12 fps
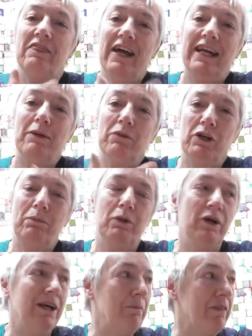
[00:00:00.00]
then I'm going to
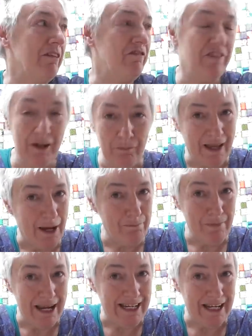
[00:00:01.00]
put up the film that
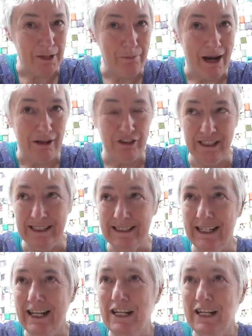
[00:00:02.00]
I'm making about it.